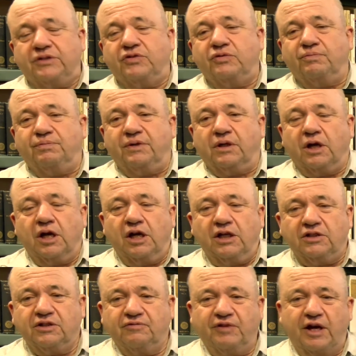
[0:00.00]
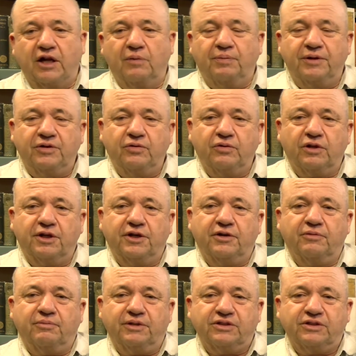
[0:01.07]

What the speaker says: to develop a nuclear